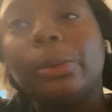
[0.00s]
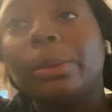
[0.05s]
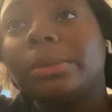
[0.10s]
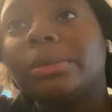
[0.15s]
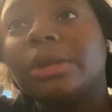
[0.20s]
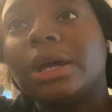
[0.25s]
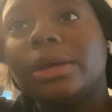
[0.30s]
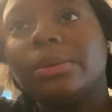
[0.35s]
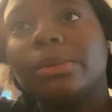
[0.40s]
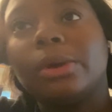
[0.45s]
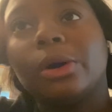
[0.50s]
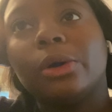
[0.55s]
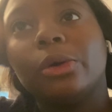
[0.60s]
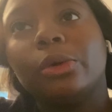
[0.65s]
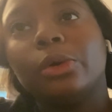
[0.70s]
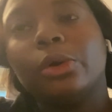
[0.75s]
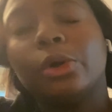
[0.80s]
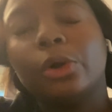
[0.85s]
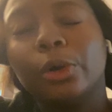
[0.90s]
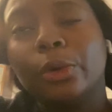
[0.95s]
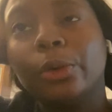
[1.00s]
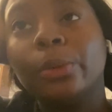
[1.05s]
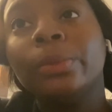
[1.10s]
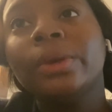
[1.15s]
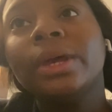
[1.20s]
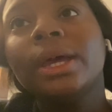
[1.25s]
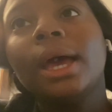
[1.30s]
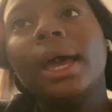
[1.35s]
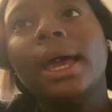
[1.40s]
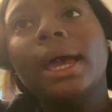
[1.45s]
I'm not in my own home.
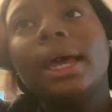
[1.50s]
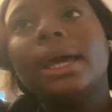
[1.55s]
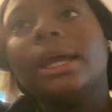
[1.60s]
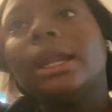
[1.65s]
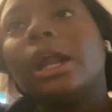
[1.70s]
And